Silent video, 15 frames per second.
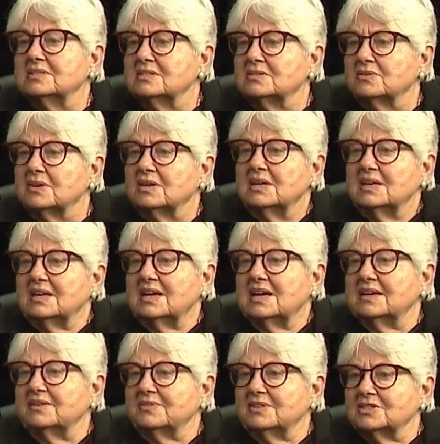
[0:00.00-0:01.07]
You know, I
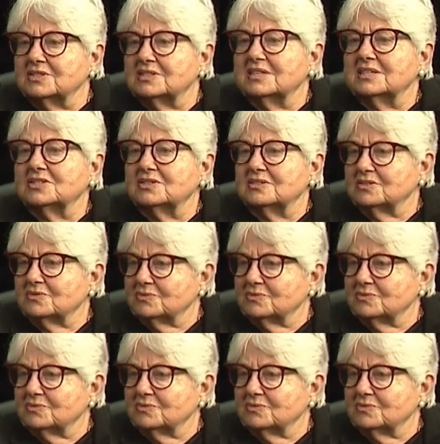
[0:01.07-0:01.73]
have legislation